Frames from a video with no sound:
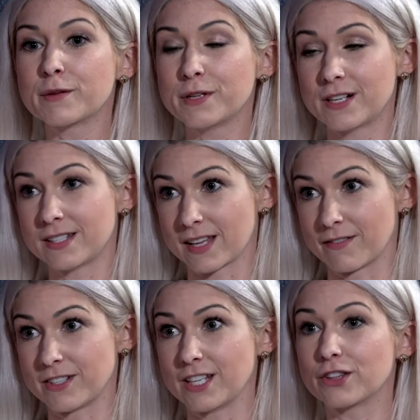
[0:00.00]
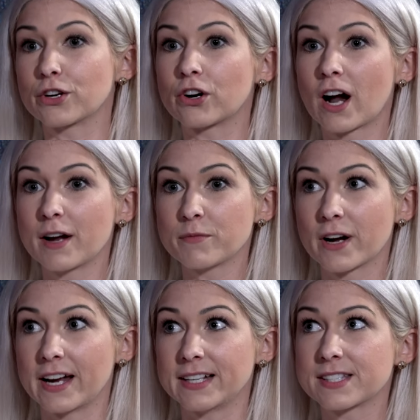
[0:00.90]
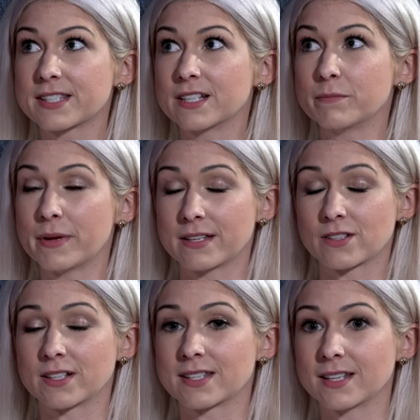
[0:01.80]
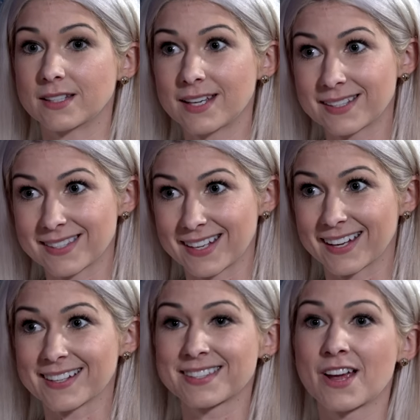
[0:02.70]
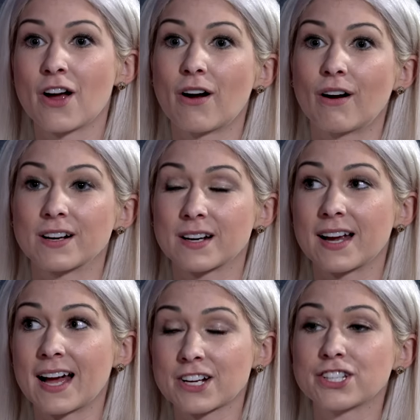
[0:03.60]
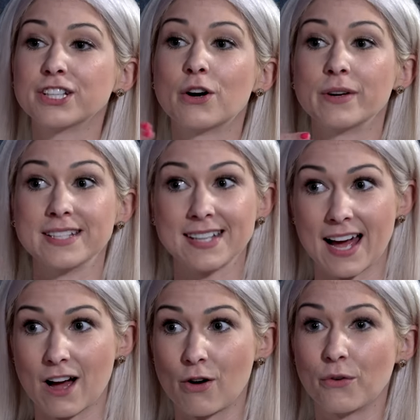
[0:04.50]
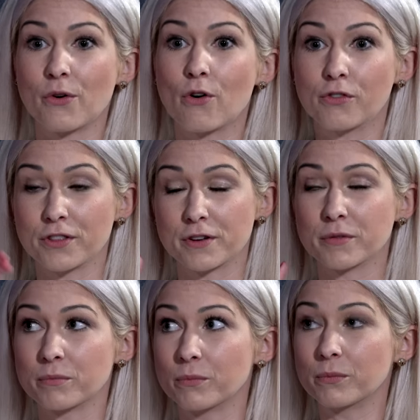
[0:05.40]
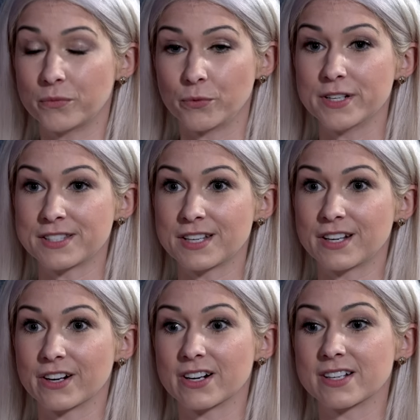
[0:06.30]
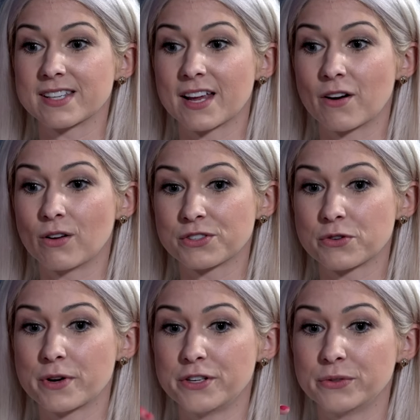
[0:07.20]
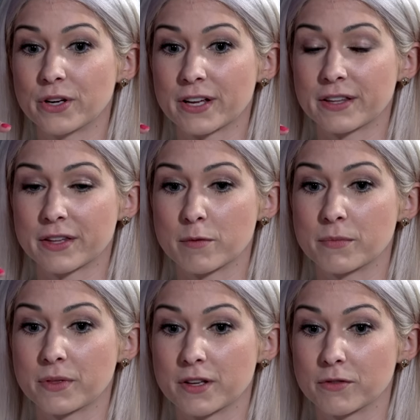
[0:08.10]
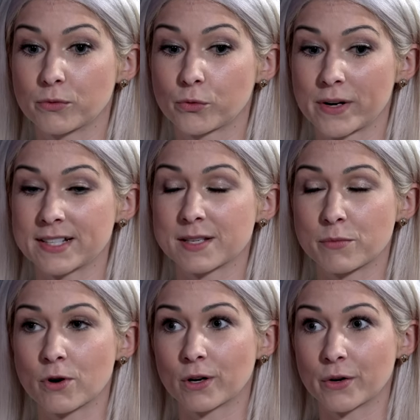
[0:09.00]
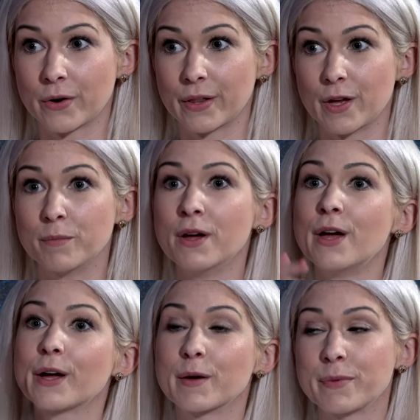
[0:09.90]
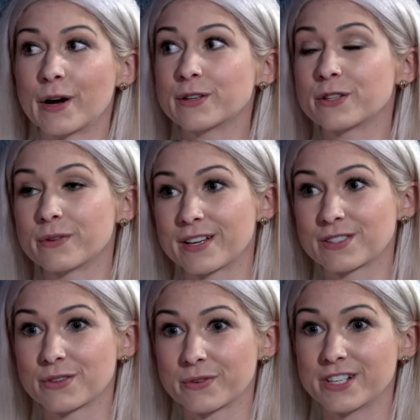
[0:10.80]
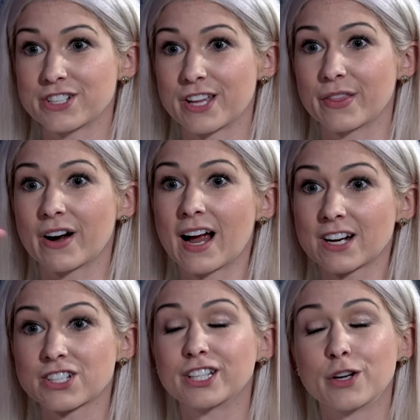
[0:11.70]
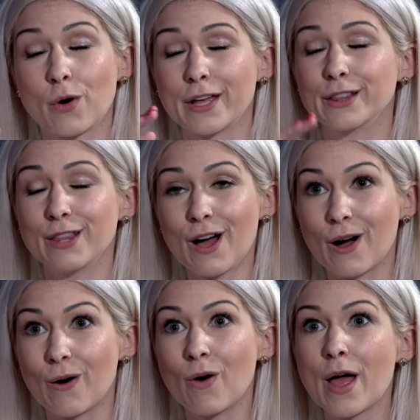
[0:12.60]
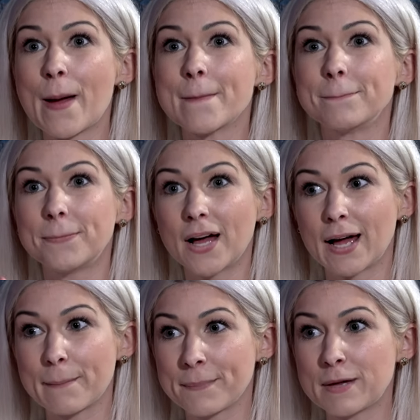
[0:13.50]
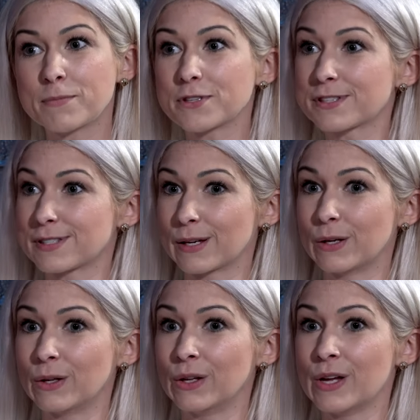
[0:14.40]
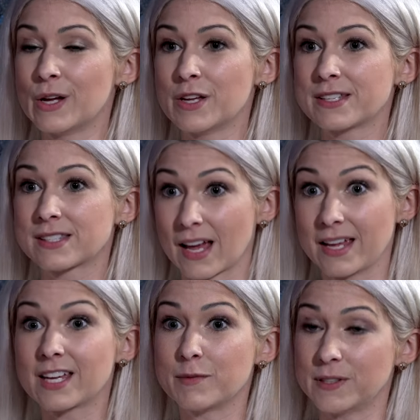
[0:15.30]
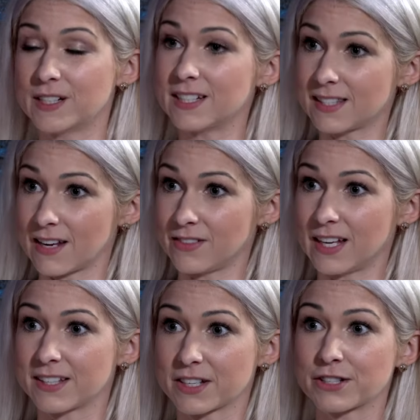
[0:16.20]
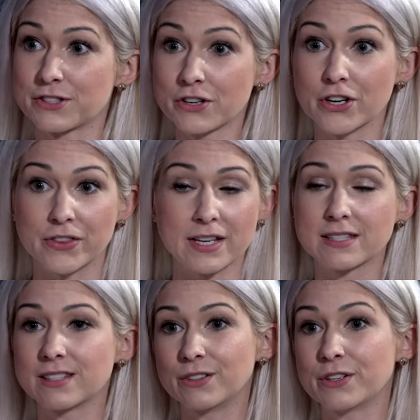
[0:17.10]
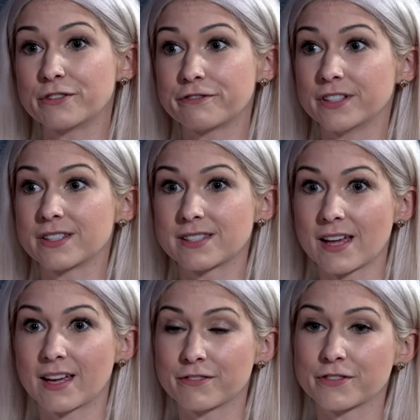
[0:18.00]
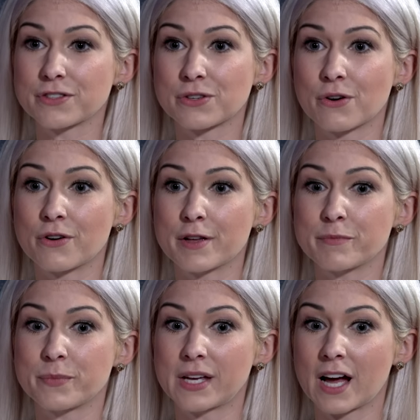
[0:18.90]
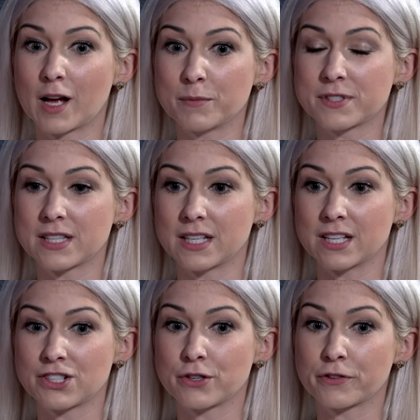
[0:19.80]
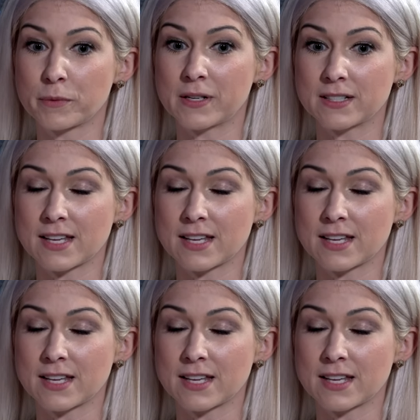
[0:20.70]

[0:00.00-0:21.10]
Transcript: community safety, the crime rates based on statistics are actually going down over the recent years. And also when you look at them, the rates in Port Coquitlam compared to the rest of the region, they're actually quite low. But people still cite community safety as a concern. Right. They still don't feel safe. So it becomes the issue of community